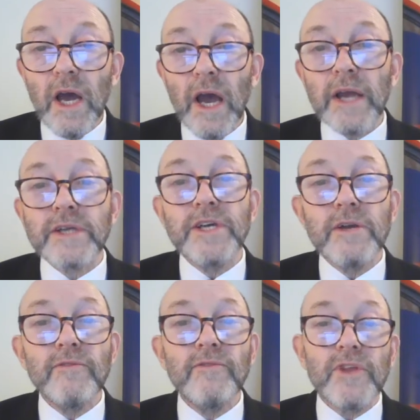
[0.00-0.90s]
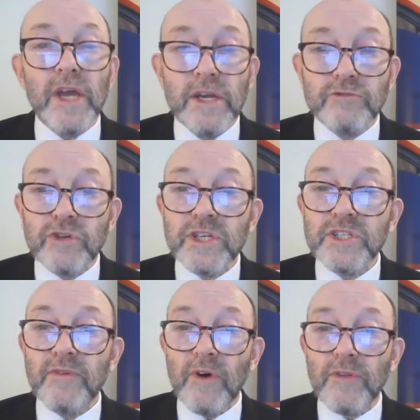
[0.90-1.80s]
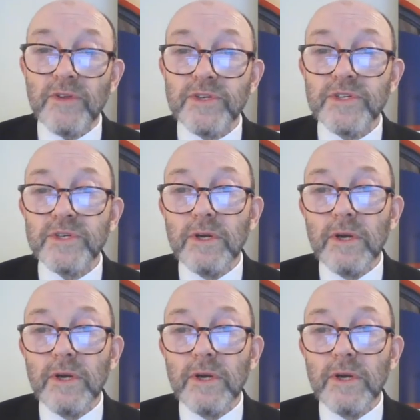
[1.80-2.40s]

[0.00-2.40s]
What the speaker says: acting for the interest of others.